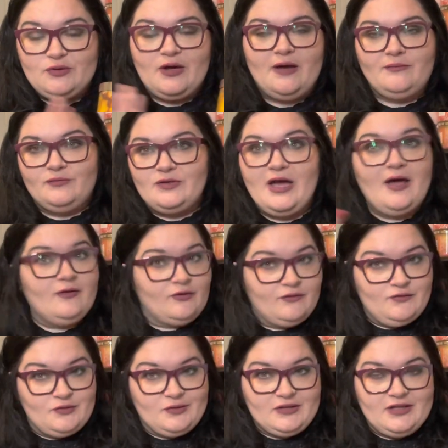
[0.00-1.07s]
I'm not
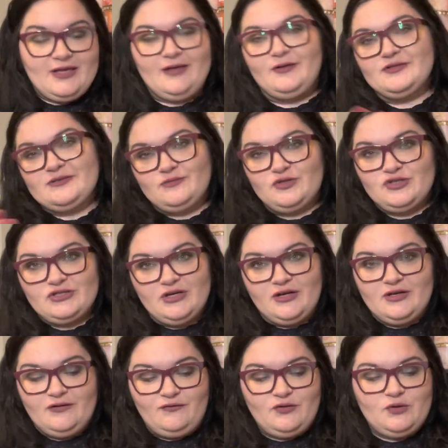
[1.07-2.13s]
reviewing the candles. I'm just
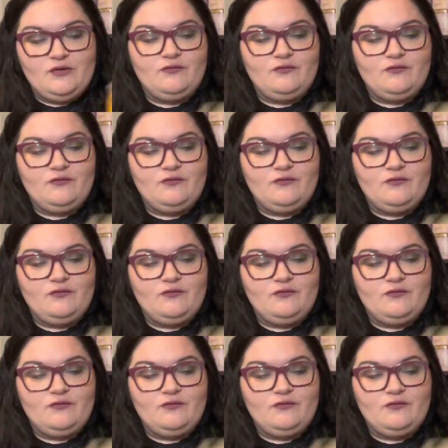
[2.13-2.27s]
sharing a few